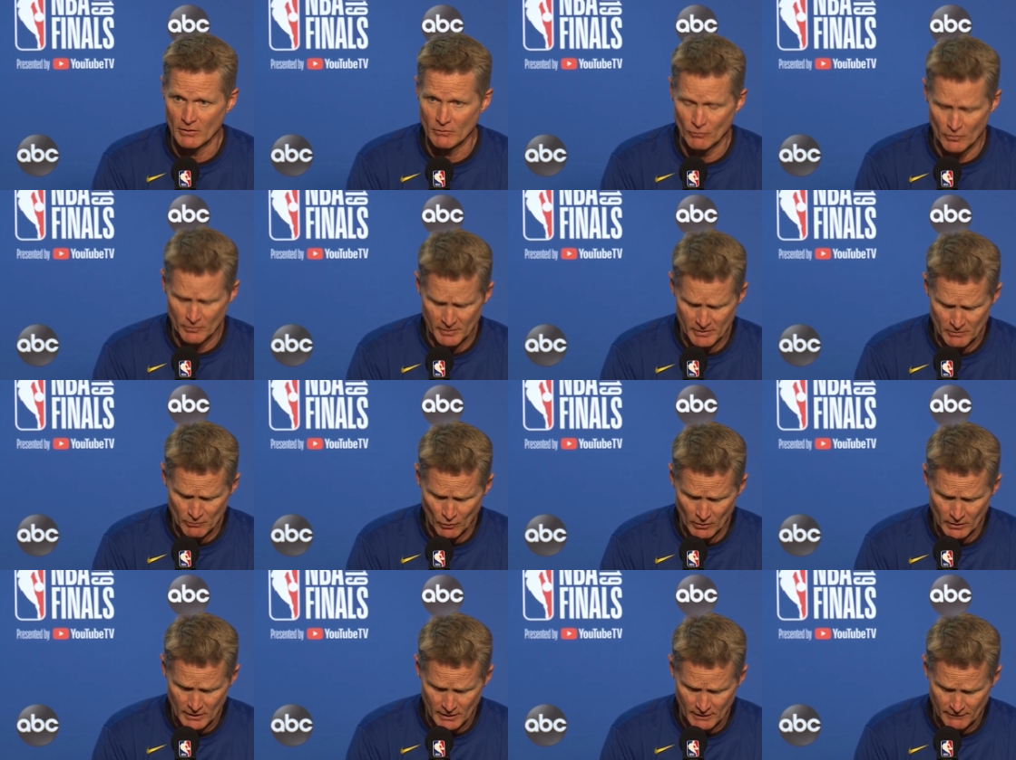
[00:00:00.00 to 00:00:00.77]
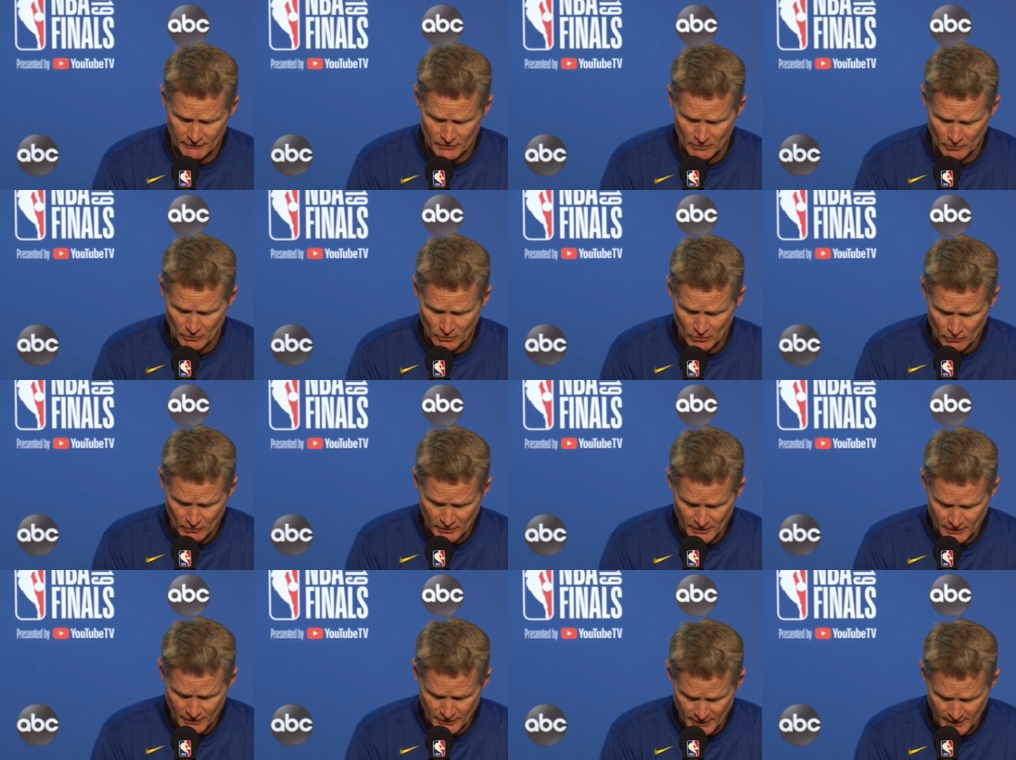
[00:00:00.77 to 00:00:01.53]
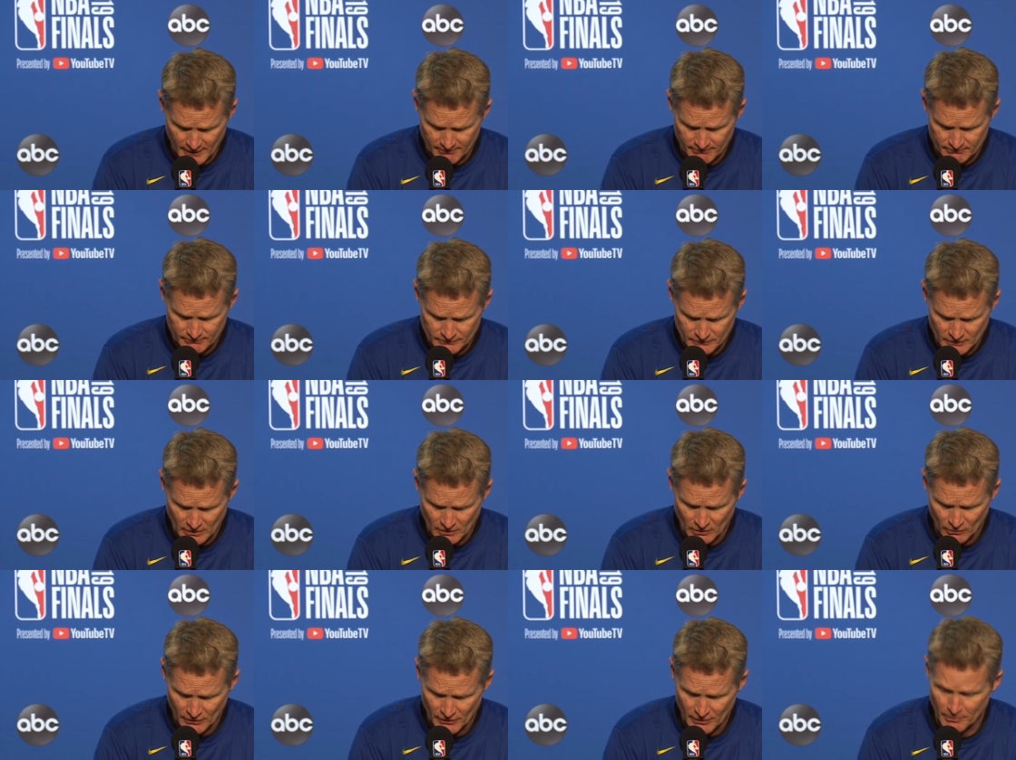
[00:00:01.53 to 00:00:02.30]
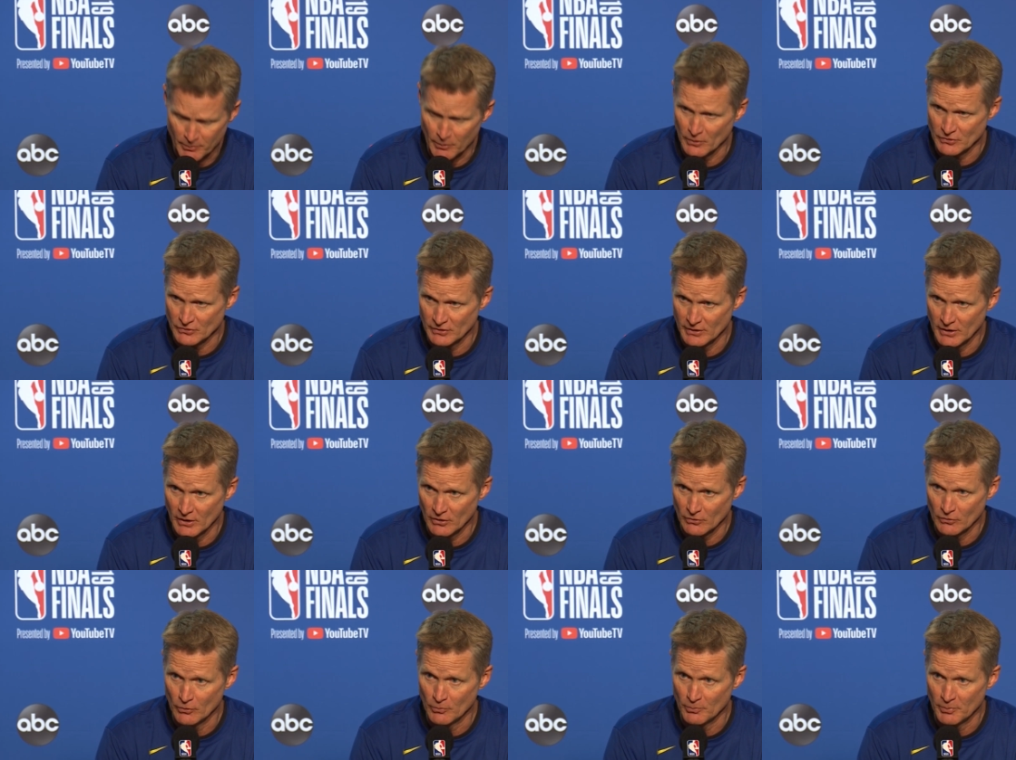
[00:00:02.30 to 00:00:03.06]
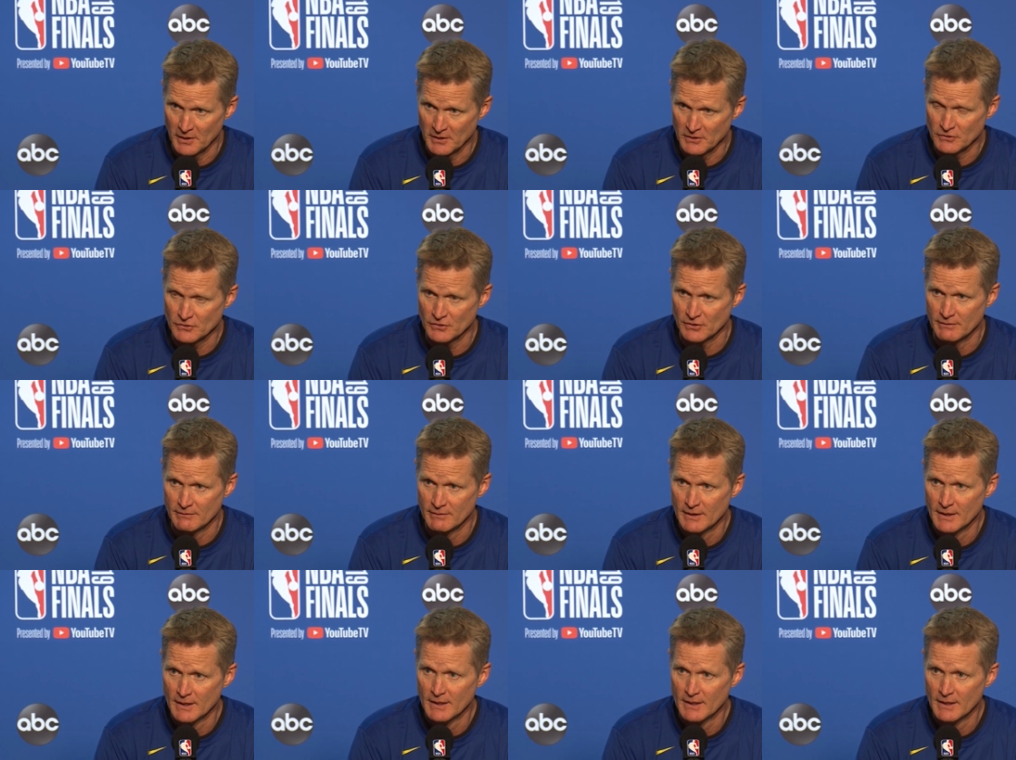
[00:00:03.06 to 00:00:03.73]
and we'll be more comfortable with, um, you know, with the personnel groupings and